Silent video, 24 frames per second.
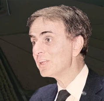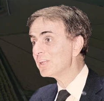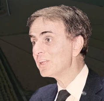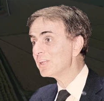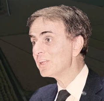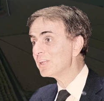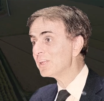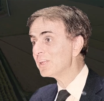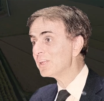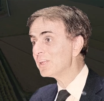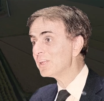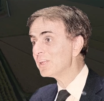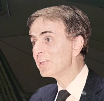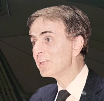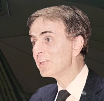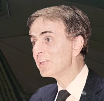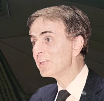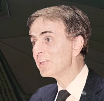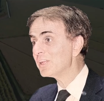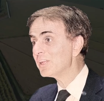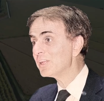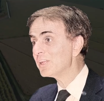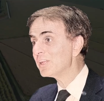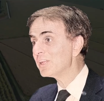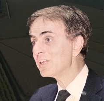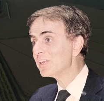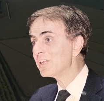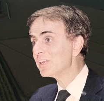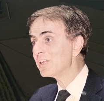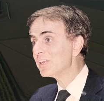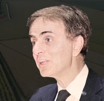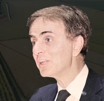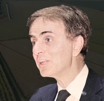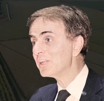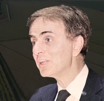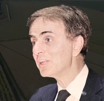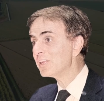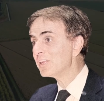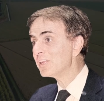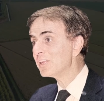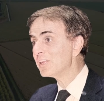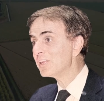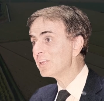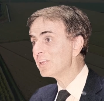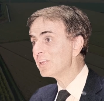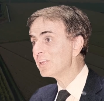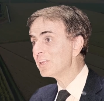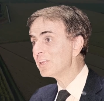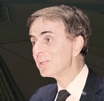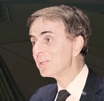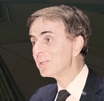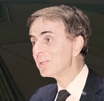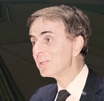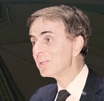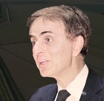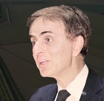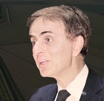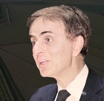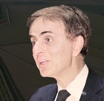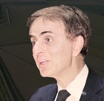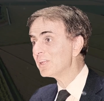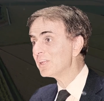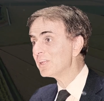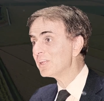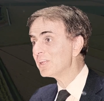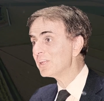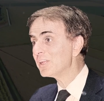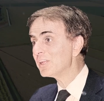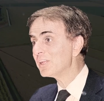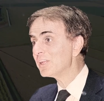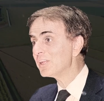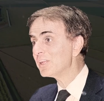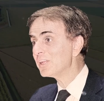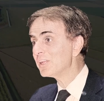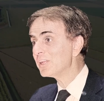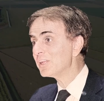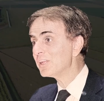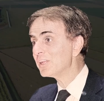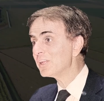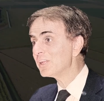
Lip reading: No one is speaking in this clip.